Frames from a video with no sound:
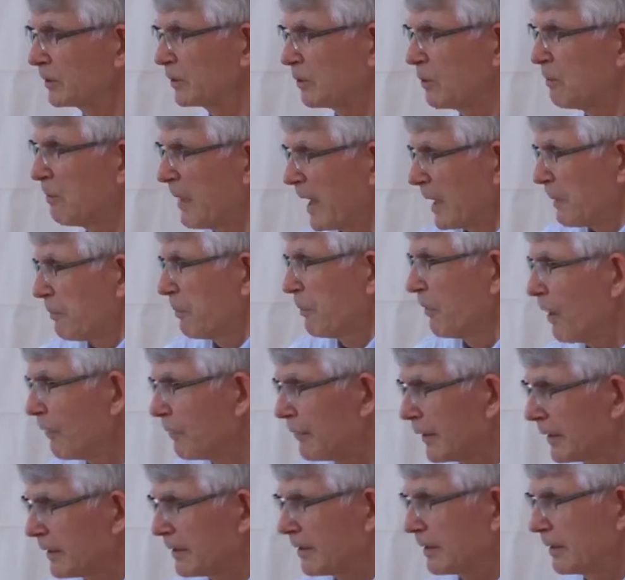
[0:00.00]
to make
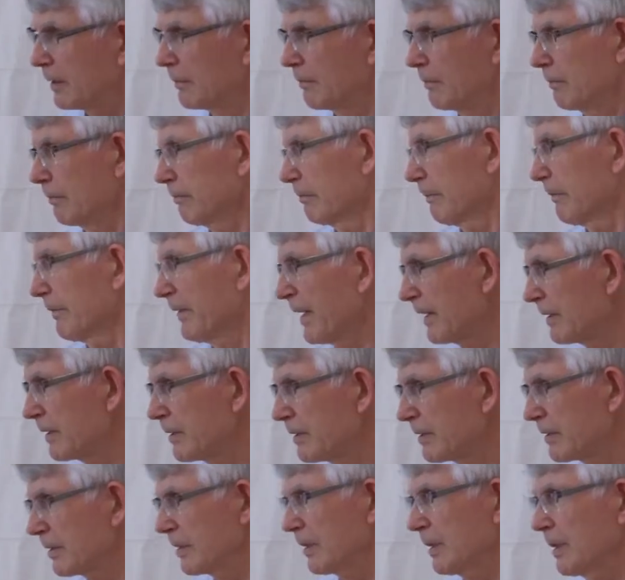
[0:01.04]
profit. That
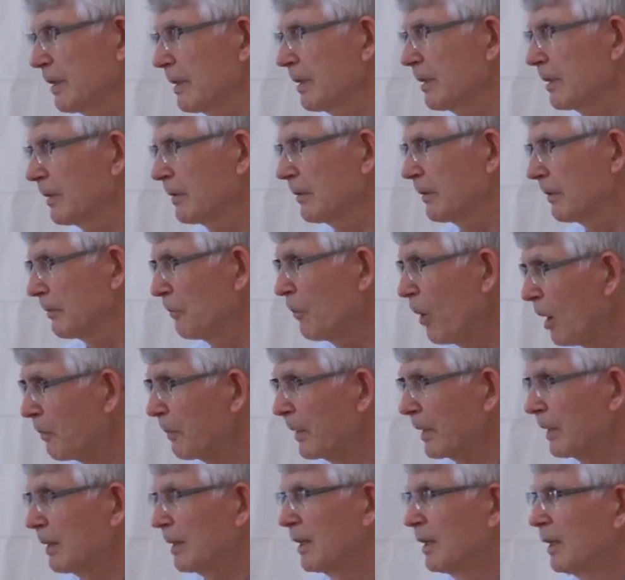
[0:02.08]
is
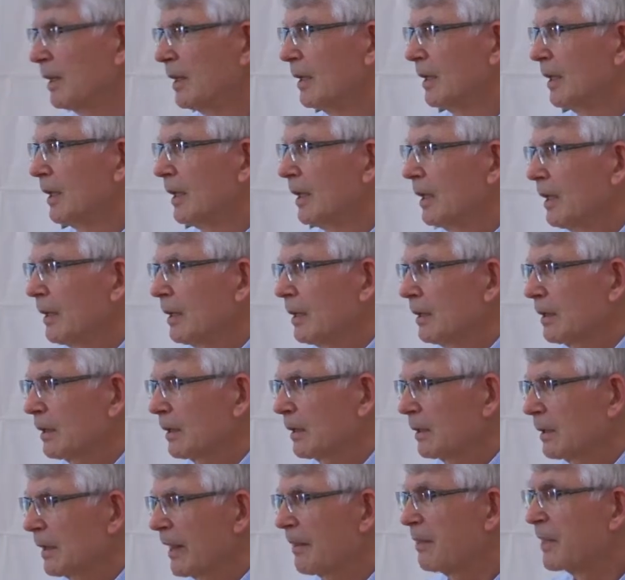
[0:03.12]
normal.
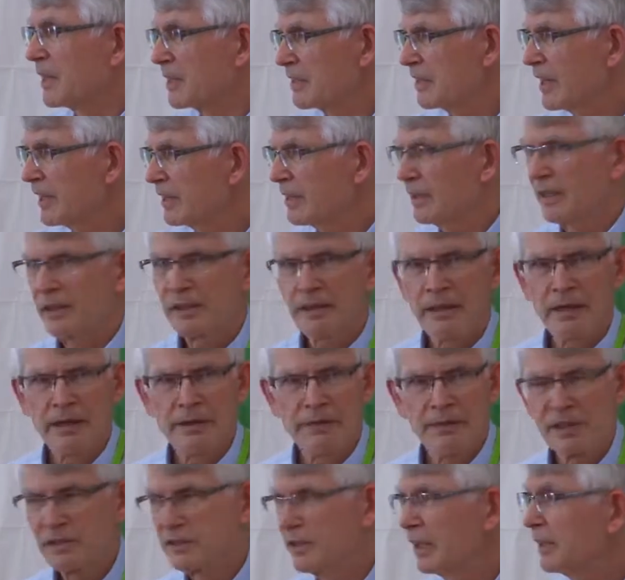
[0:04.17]
And the city
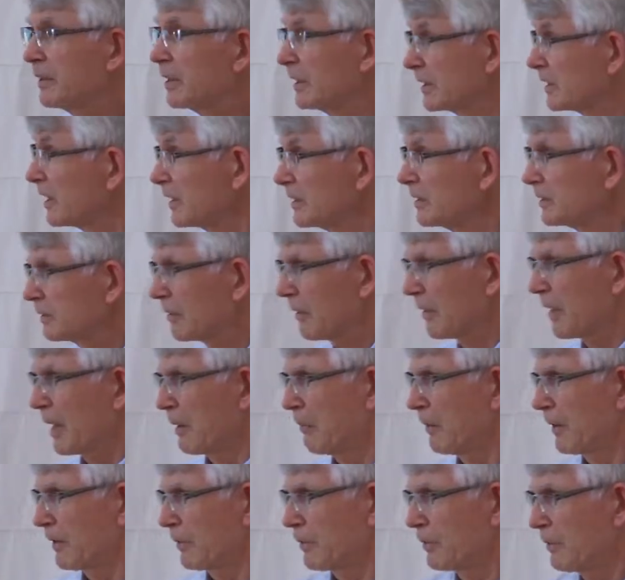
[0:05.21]
and the citizens, they
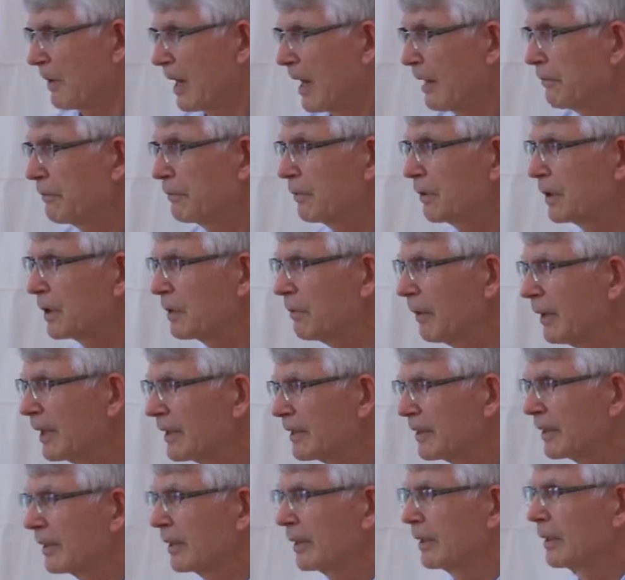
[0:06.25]
want to have
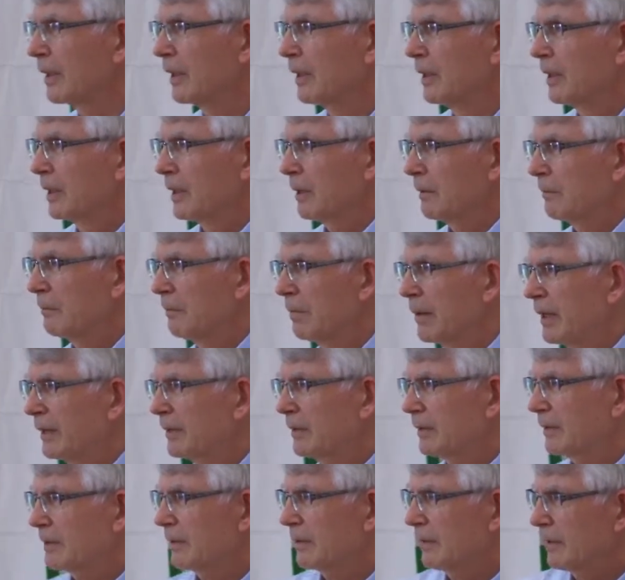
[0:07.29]
quality.
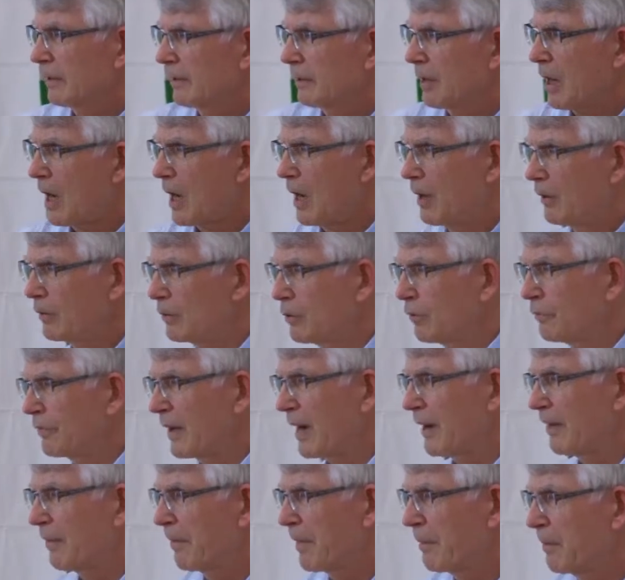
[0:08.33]
But how to
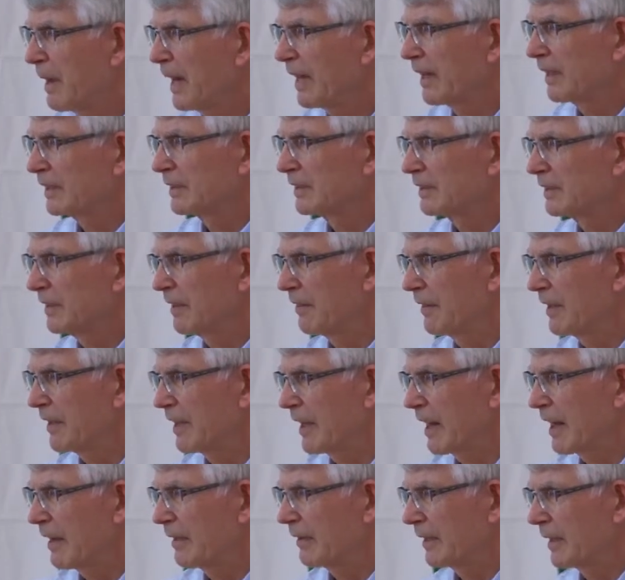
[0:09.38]
find the balance in the
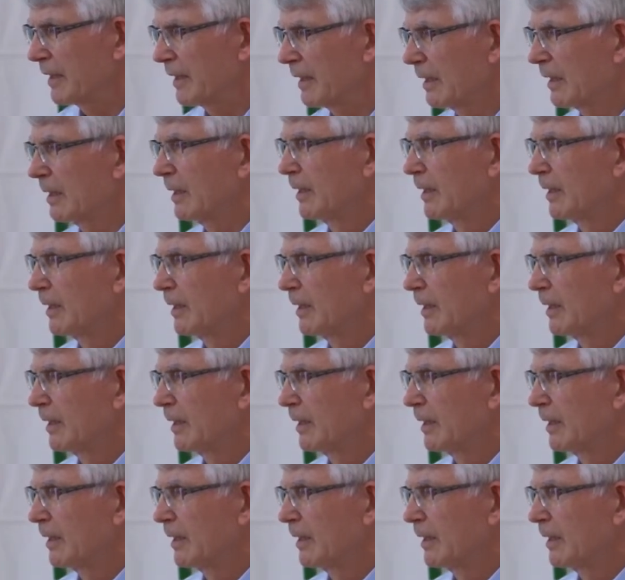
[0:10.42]
area?